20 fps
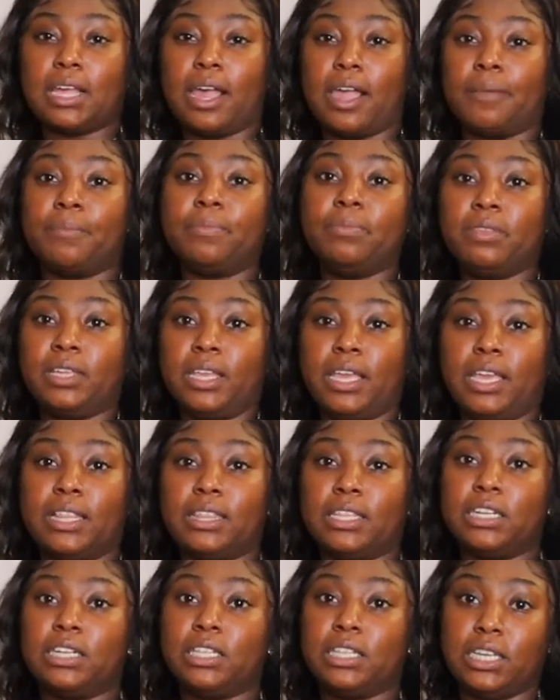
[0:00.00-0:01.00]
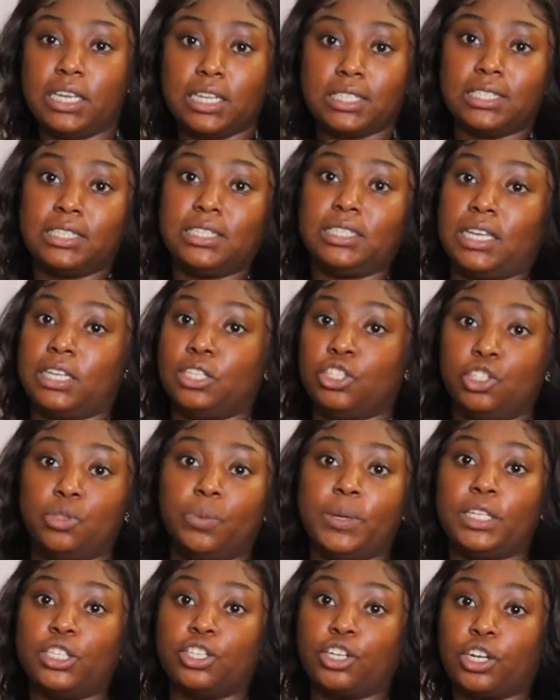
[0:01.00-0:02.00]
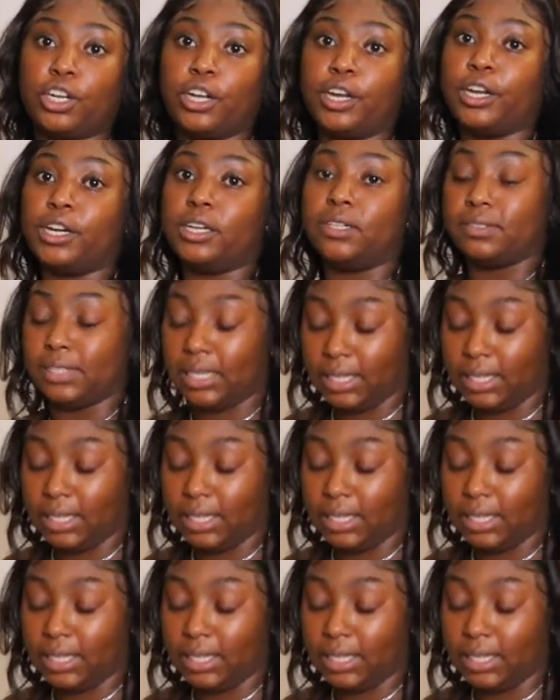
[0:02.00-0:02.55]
Like it literally accentuates your curves.